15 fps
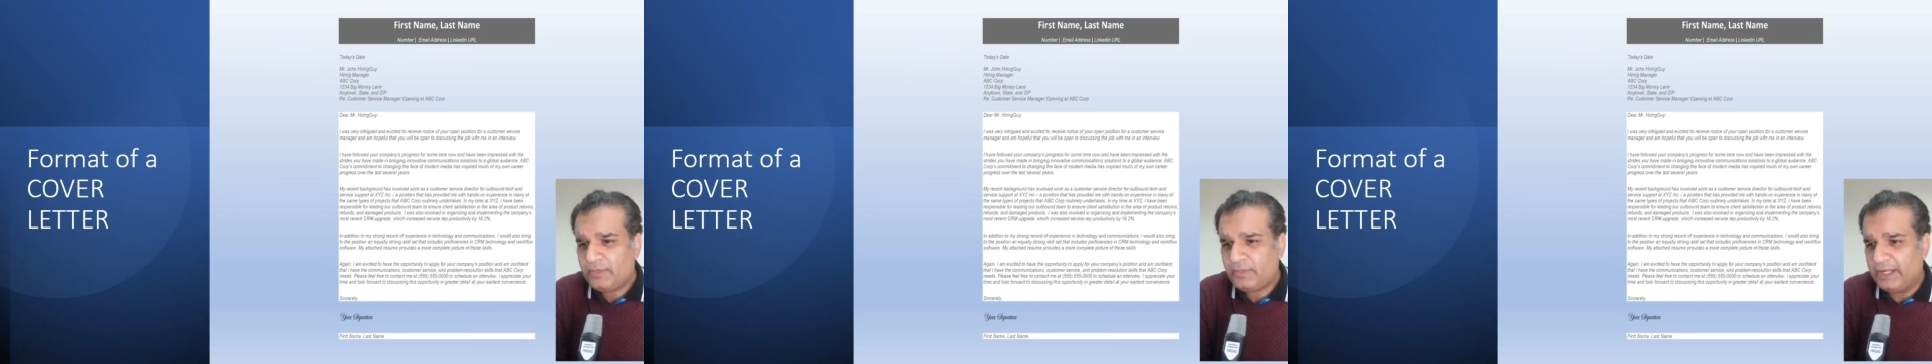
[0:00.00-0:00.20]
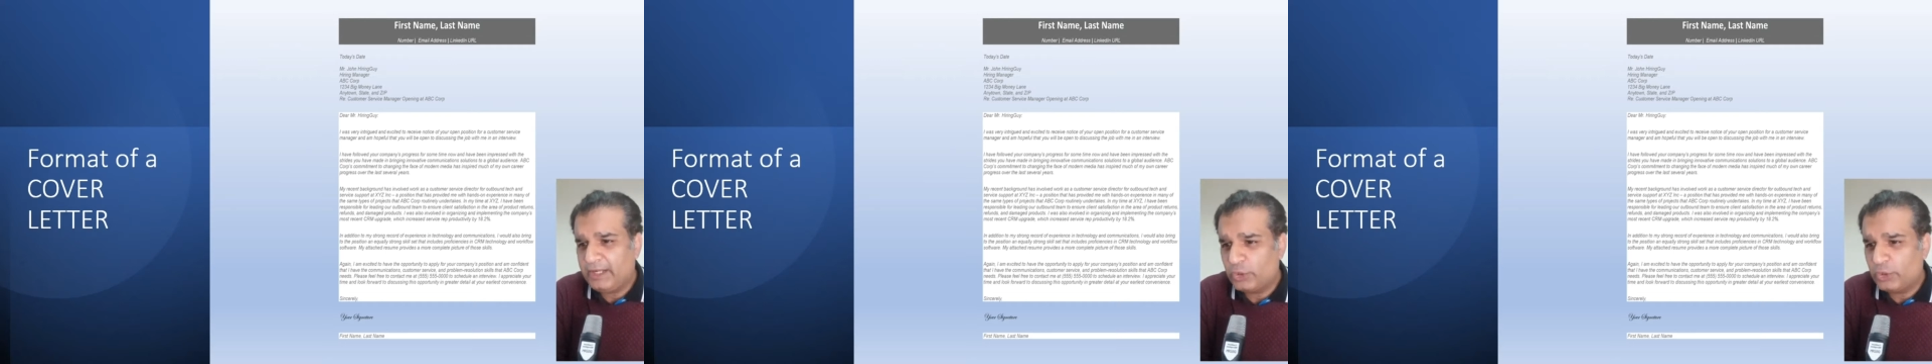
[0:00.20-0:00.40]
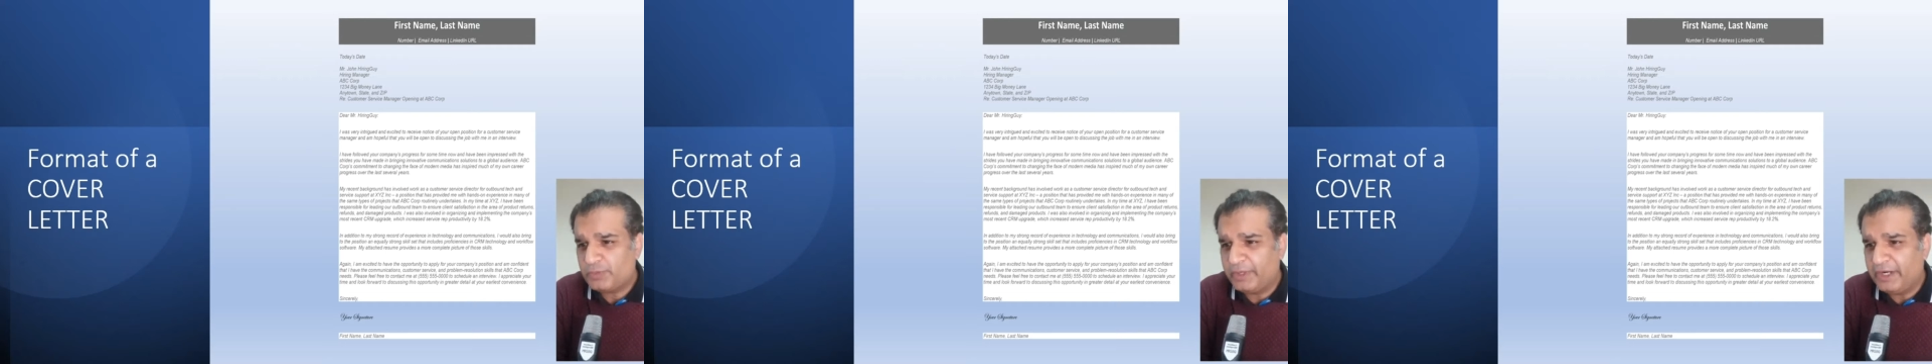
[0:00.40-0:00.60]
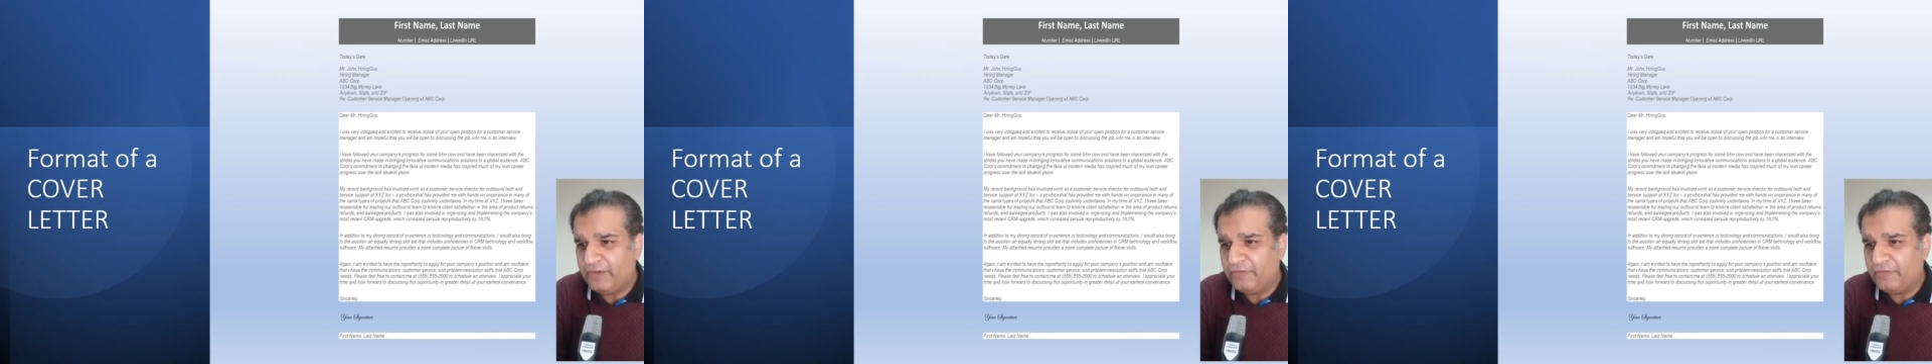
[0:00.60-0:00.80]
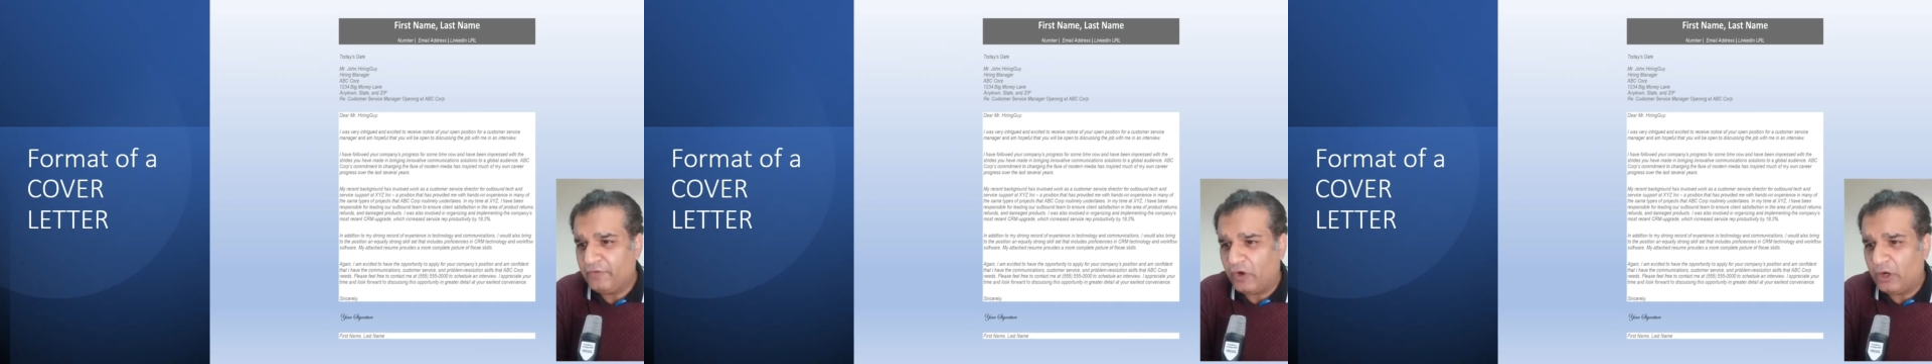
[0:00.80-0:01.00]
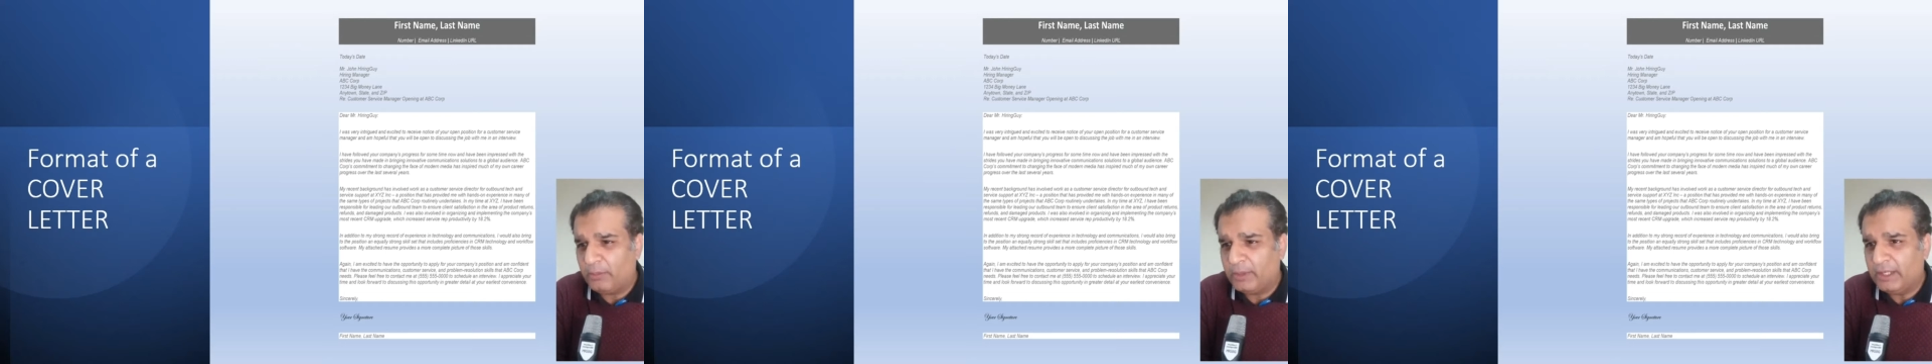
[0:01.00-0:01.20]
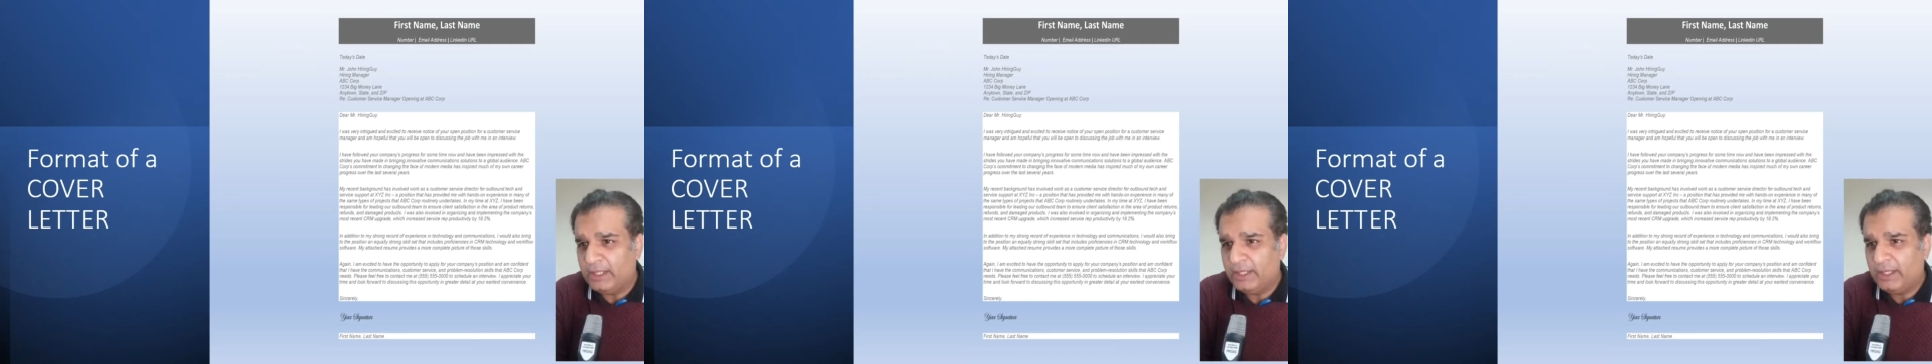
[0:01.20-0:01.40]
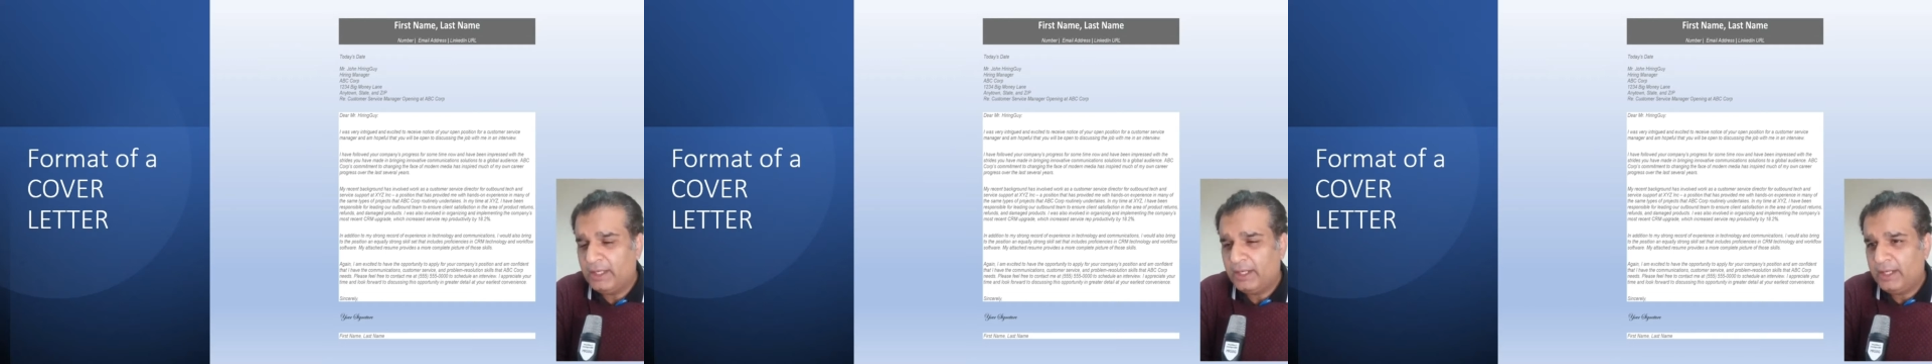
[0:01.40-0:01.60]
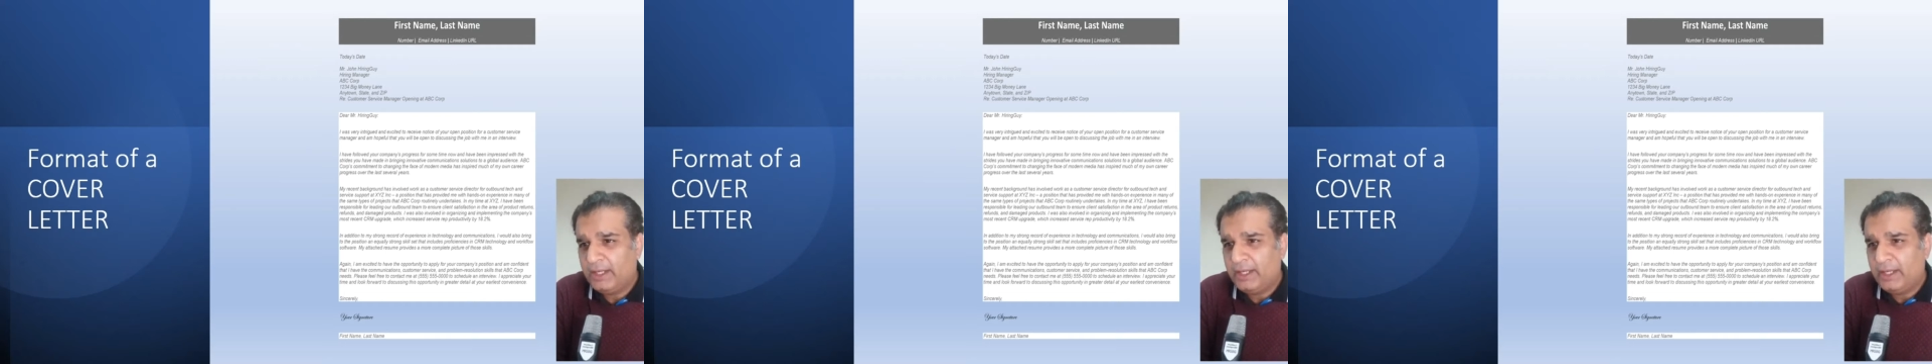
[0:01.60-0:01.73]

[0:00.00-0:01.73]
It looks pretty formal.